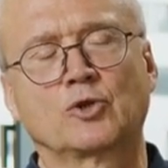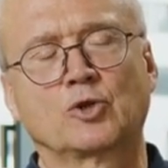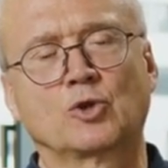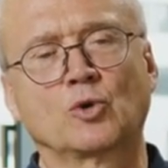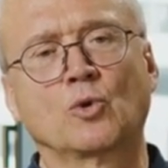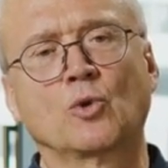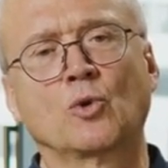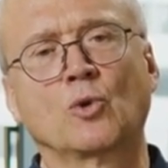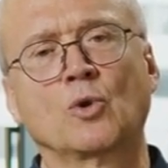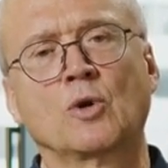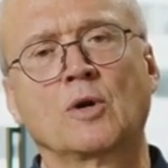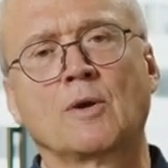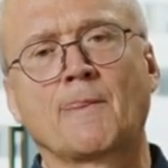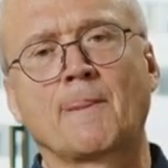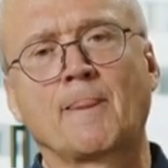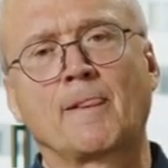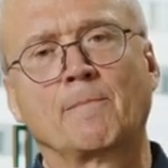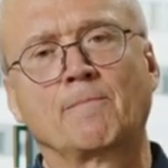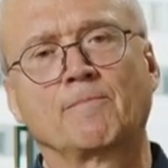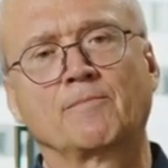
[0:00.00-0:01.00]
to
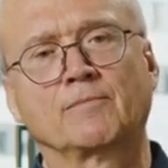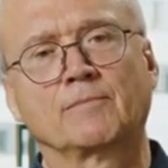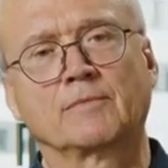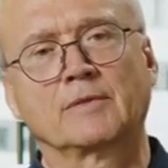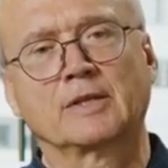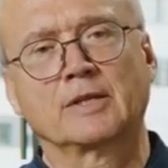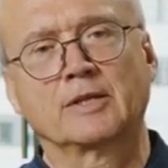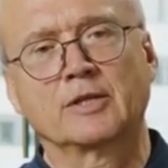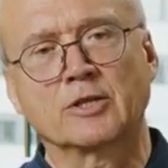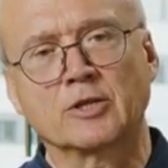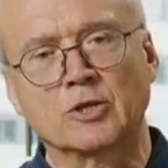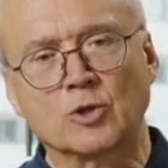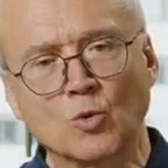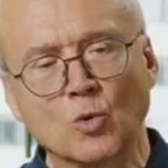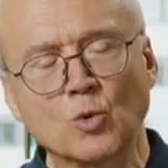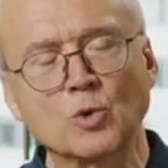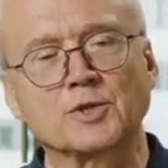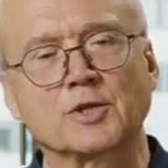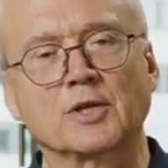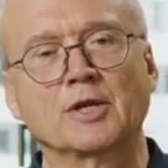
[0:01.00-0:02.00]

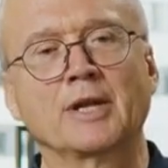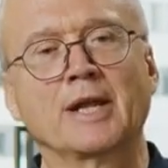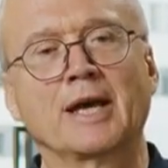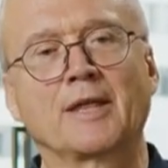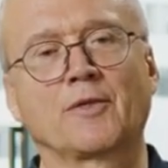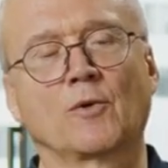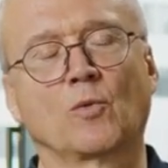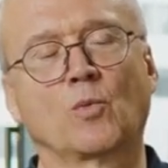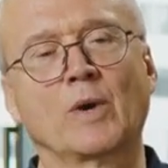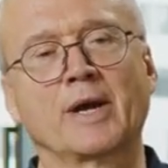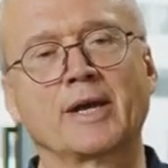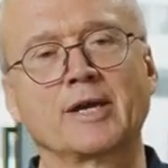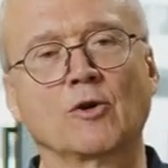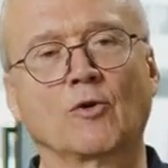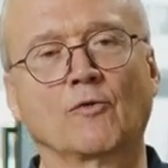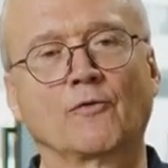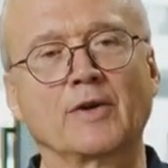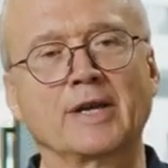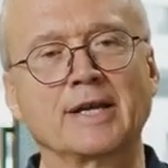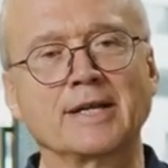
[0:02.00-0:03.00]
use another way
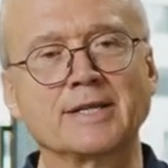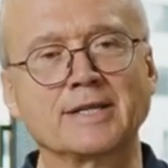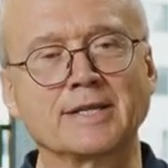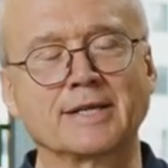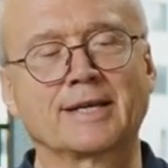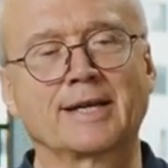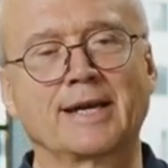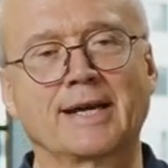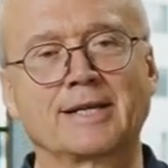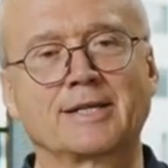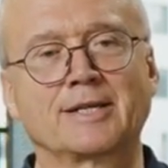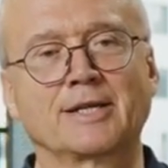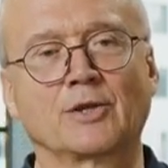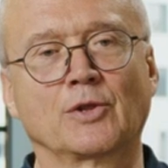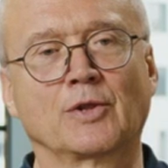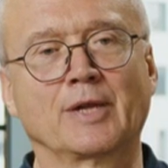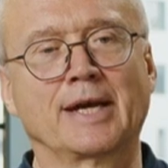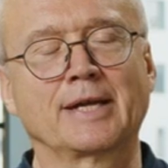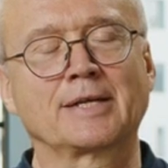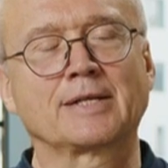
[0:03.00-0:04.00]
of
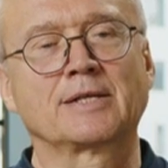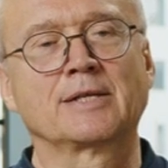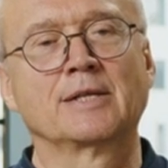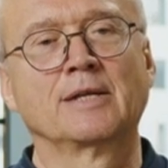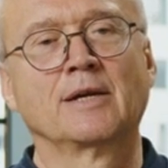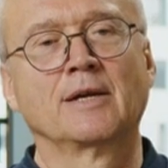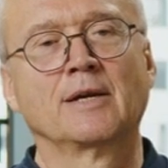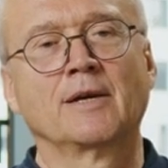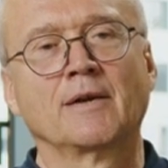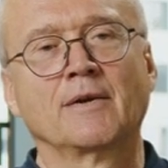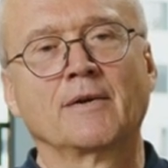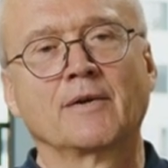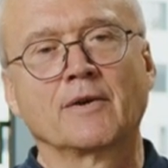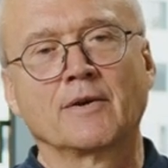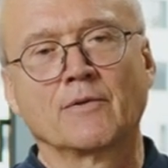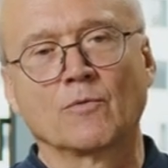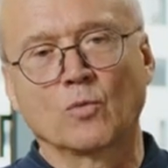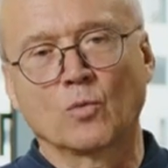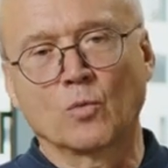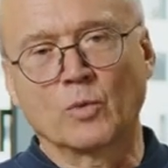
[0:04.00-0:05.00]
indicating that.
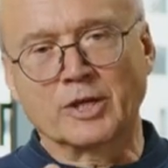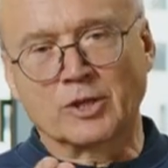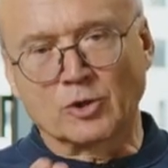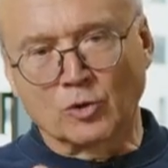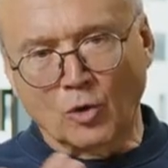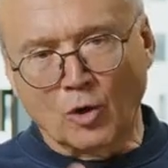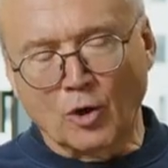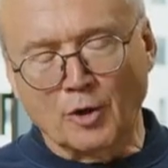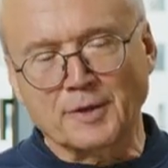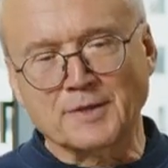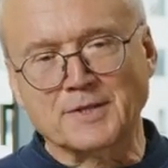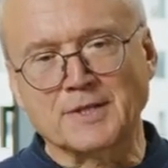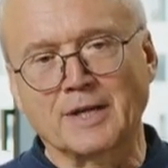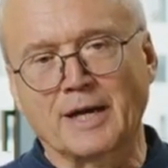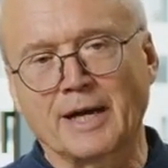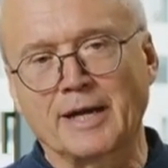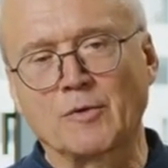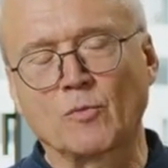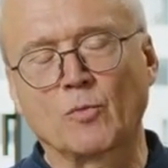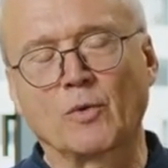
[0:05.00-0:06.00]
We draw the
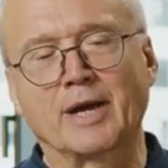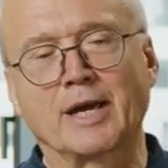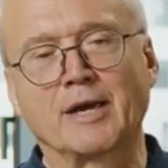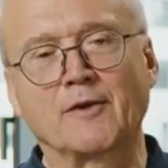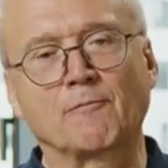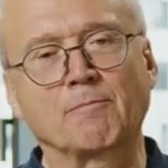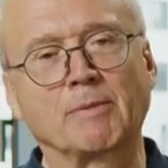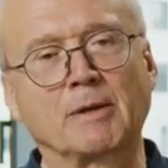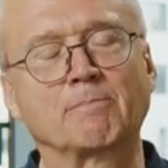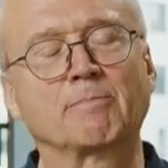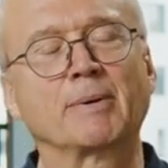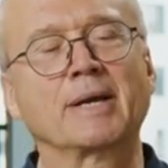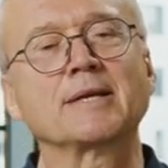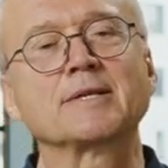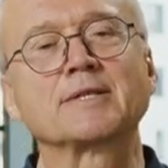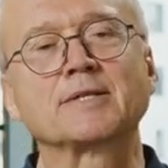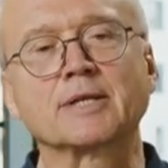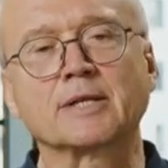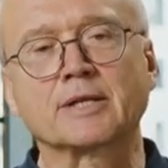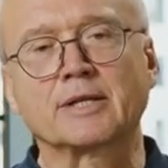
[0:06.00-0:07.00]
sine wave, but
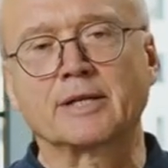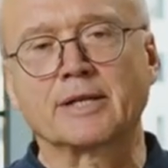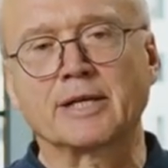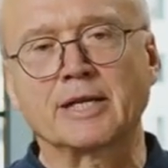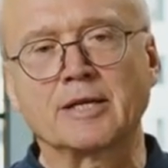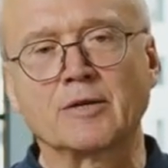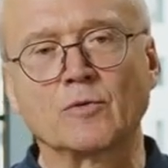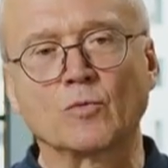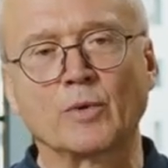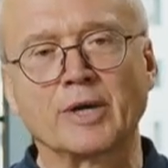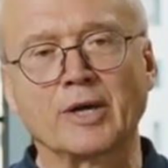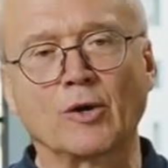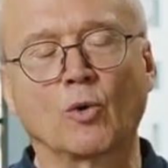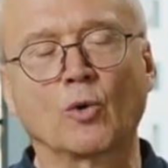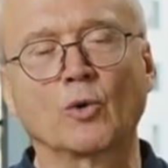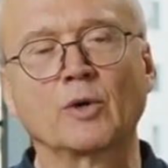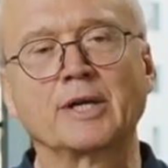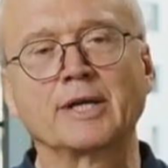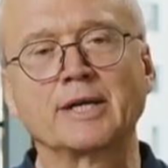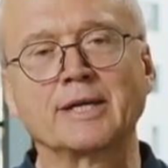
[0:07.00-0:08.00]
basically we
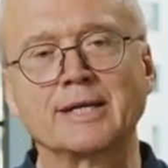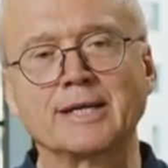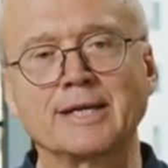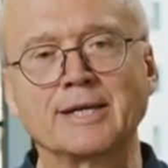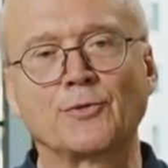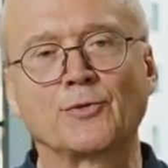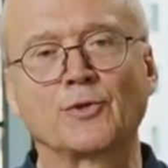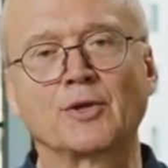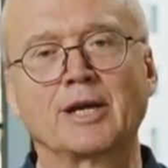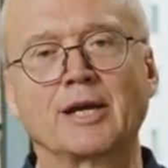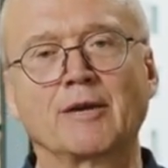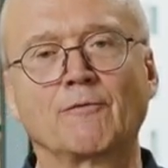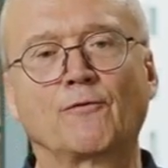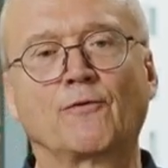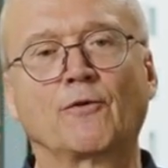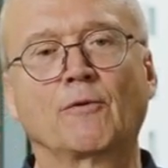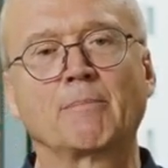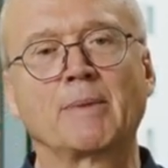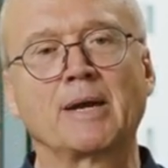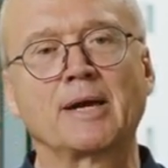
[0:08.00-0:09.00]
only need the
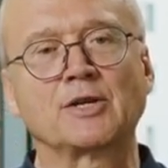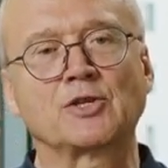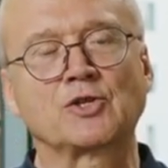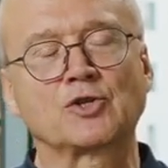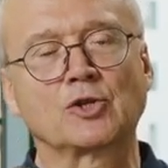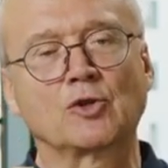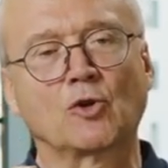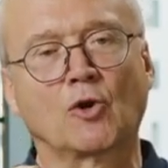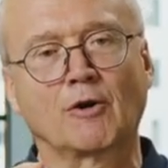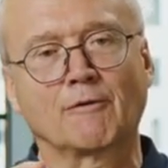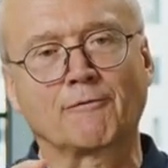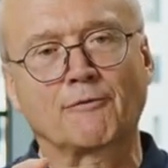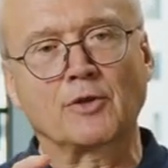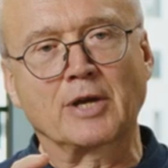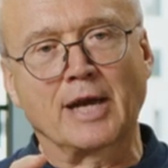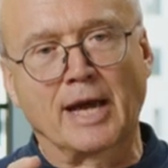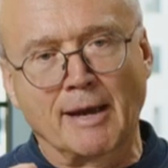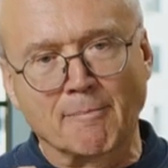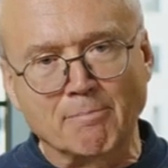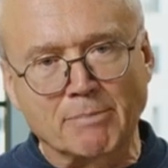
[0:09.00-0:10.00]
information of
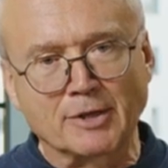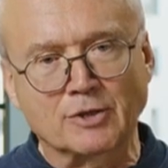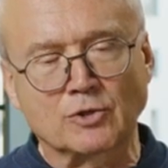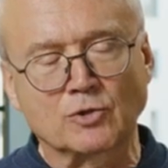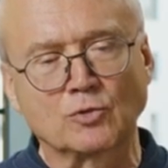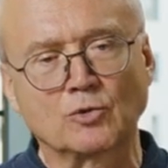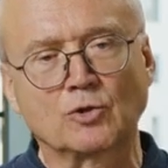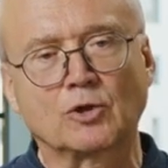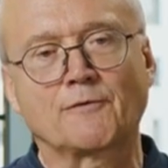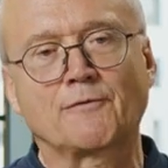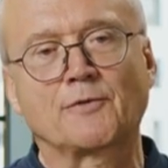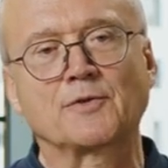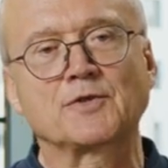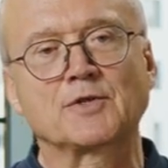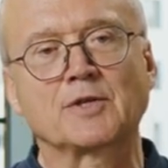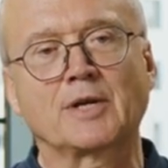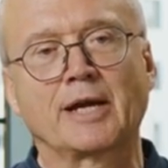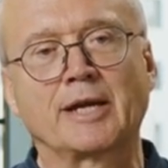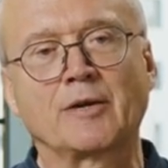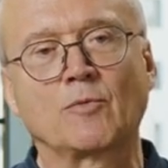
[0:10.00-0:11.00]
the amplitude of the
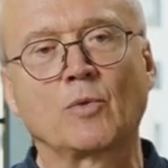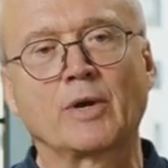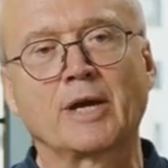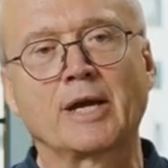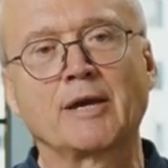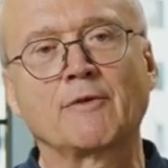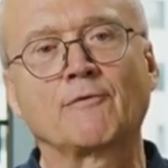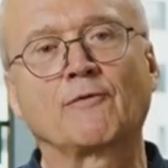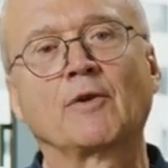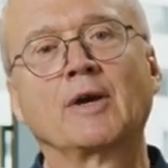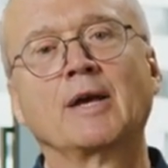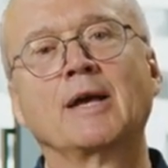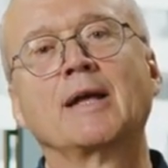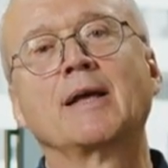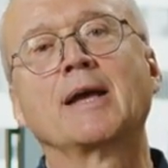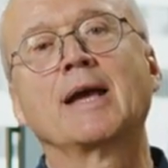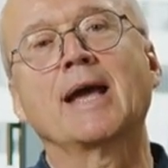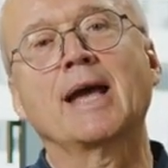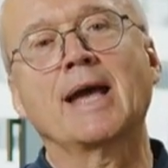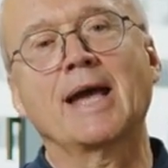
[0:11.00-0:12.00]
sine wave
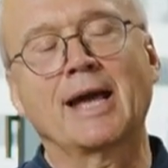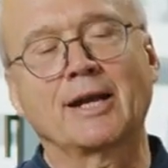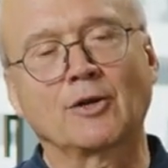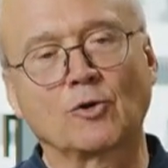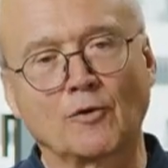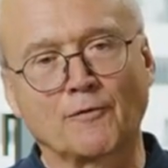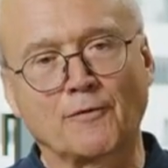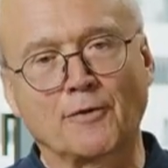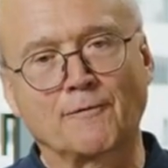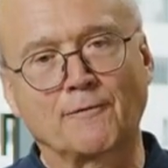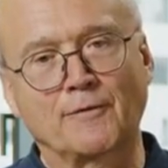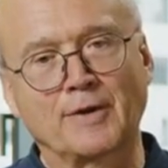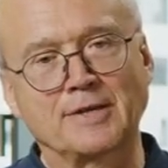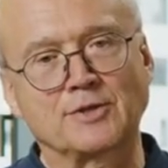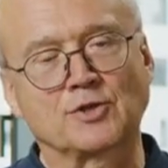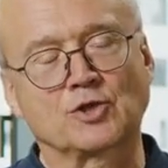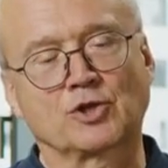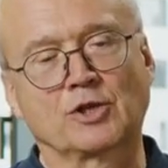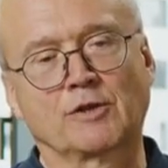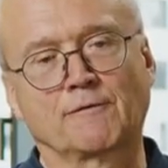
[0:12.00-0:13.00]
and of the
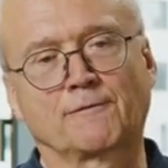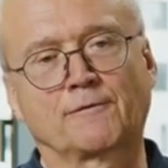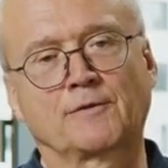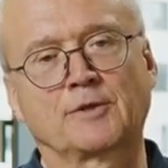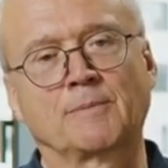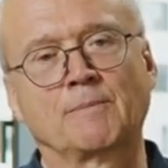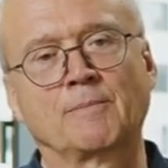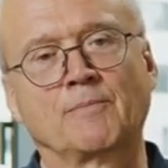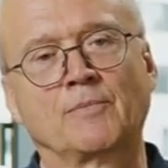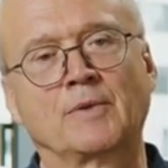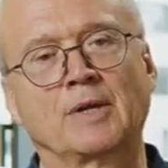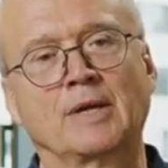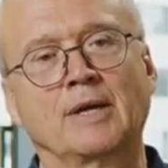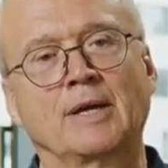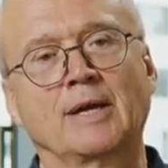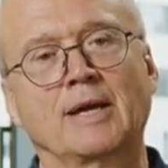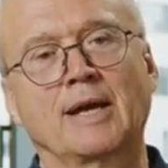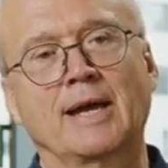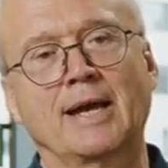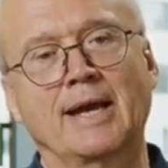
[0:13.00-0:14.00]
phase shift.
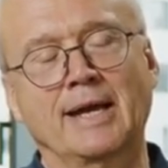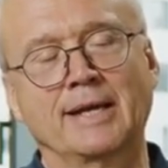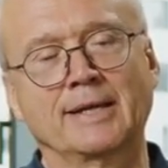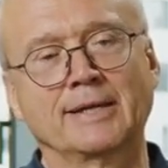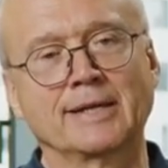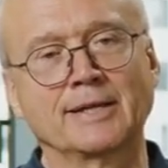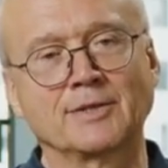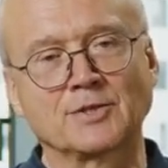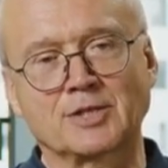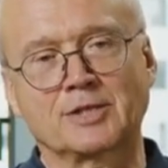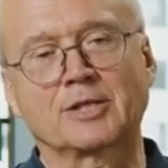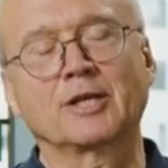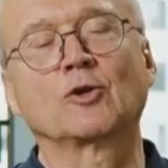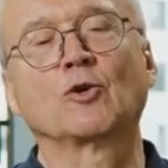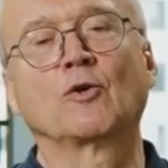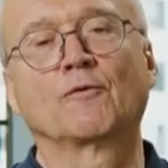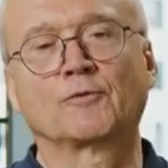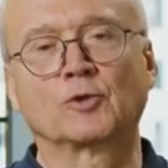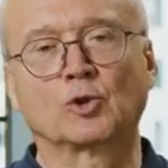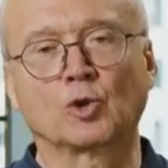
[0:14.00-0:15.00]
And instead
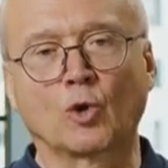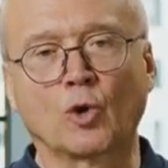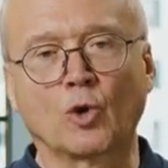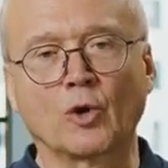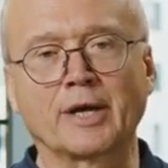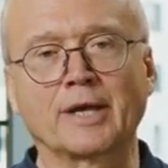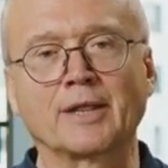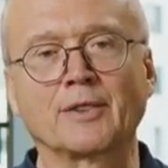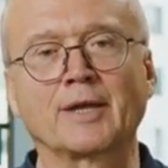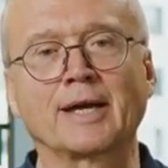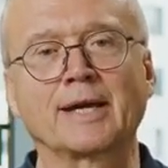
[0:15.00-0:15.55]
of drawing